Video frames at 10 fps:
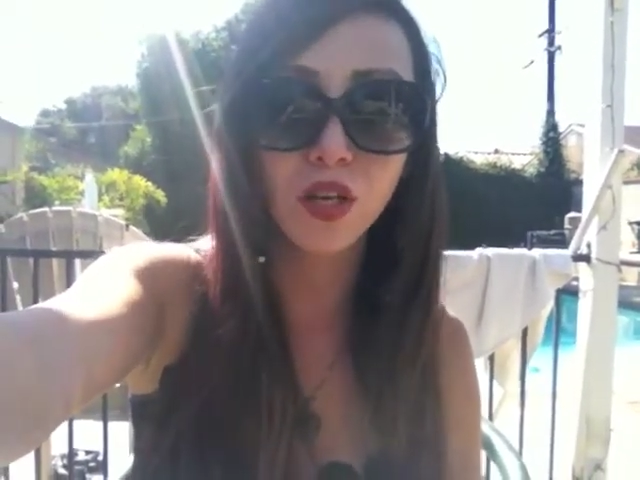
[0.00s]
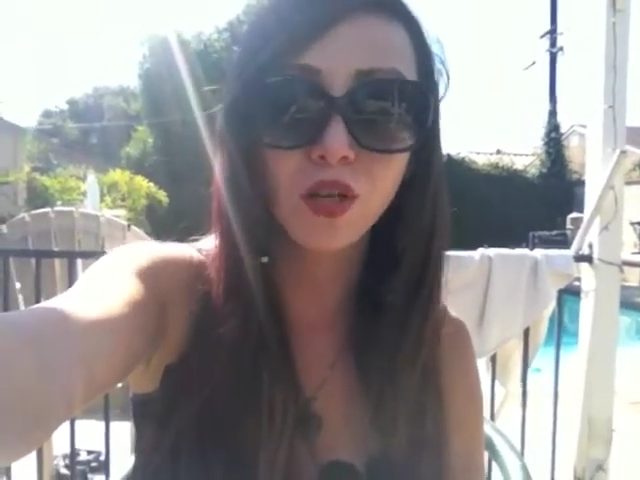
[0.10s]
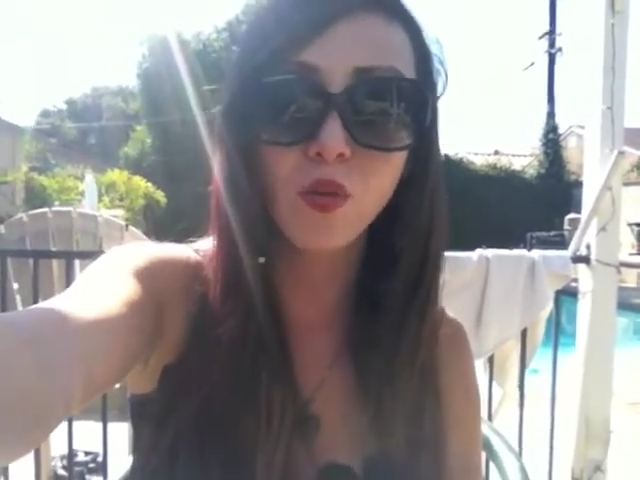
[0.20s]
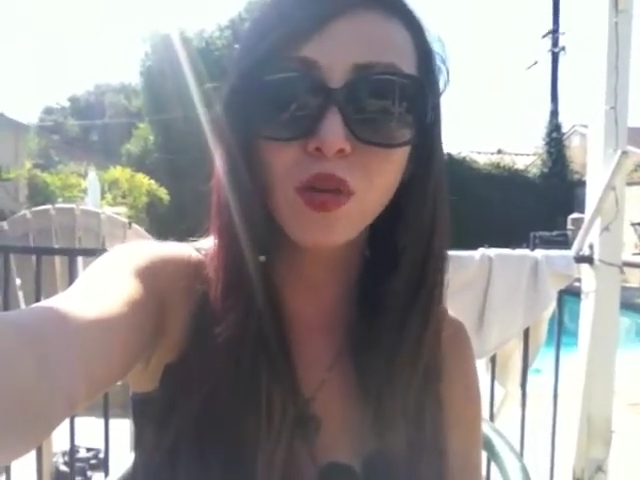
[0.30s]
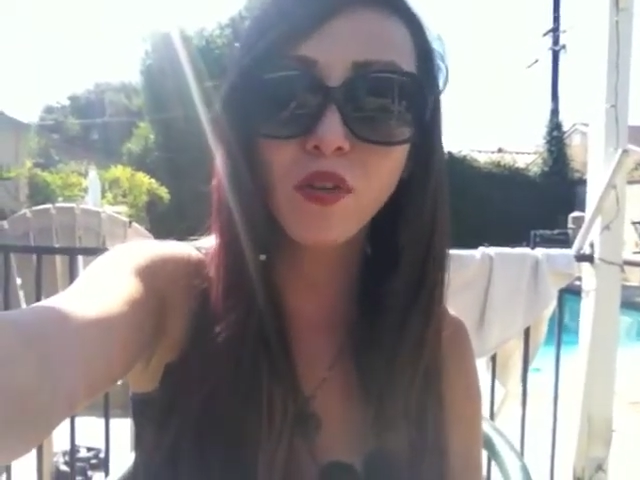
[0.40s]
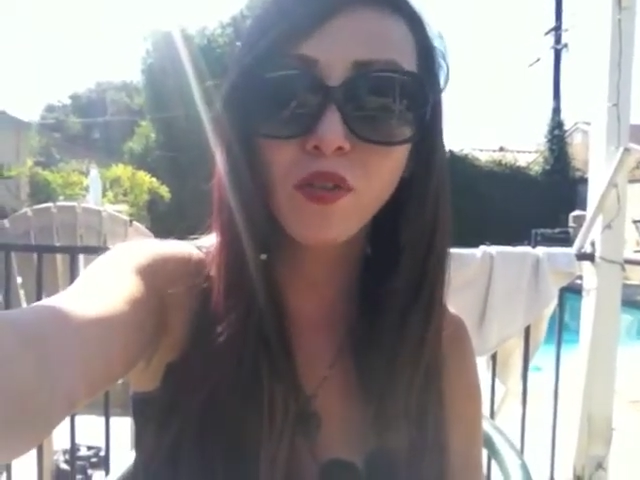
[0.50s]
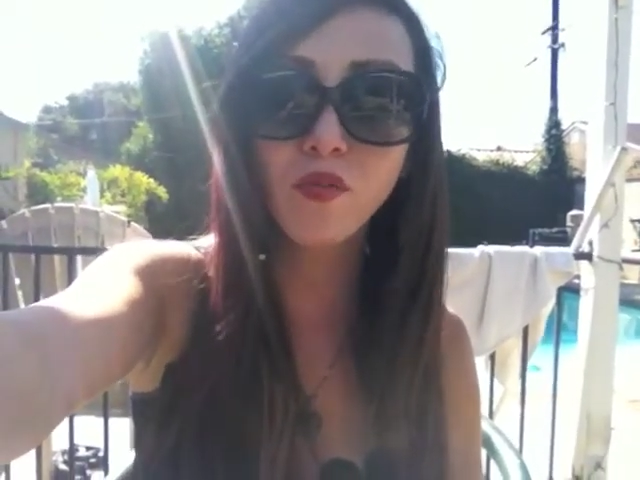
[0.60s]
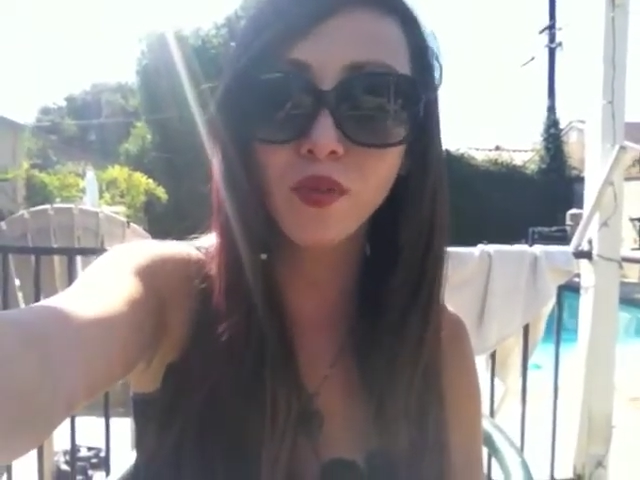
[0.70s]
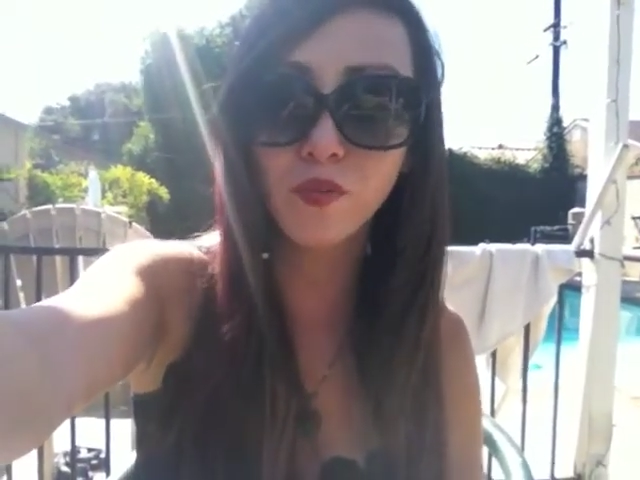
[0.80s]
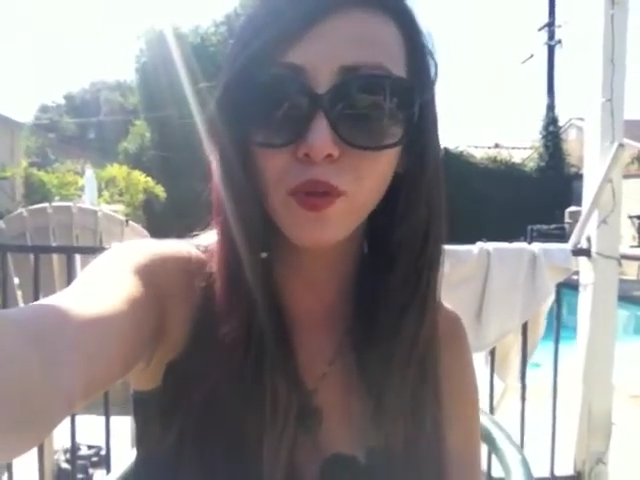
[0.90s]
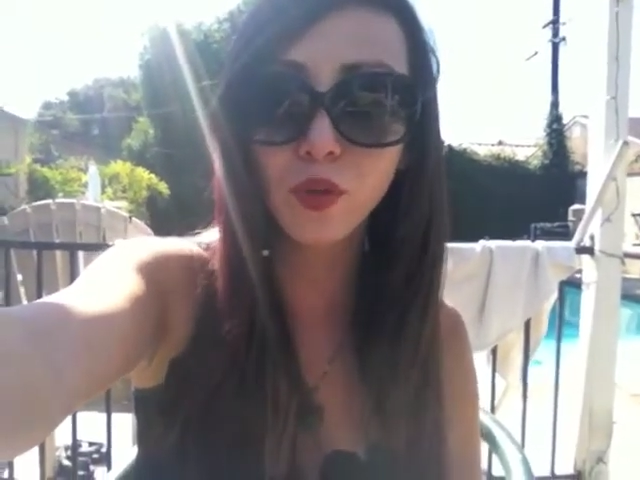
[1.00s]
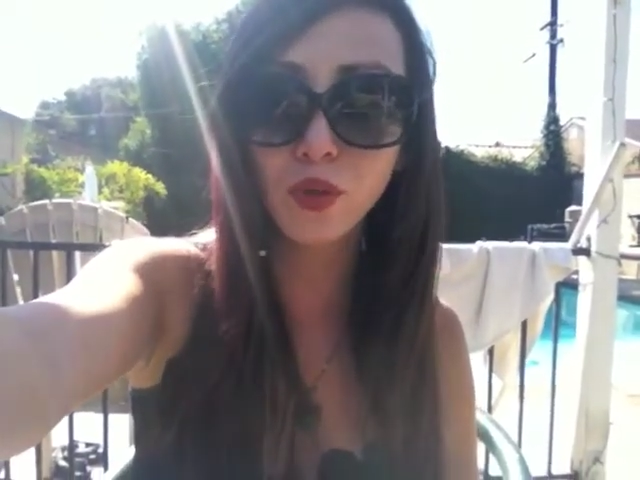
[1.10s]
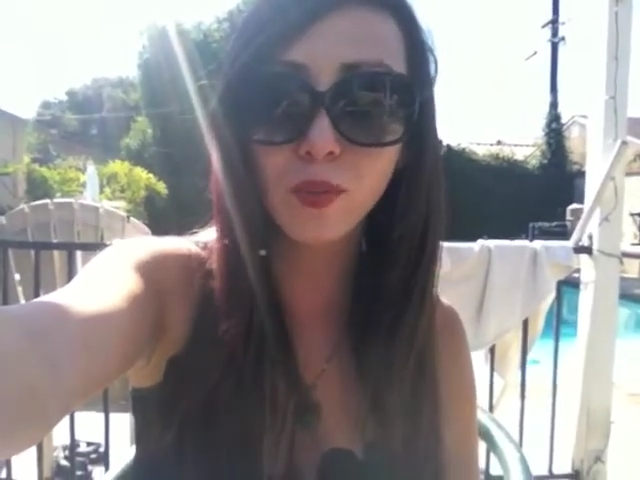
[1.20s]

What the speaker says: no different from food or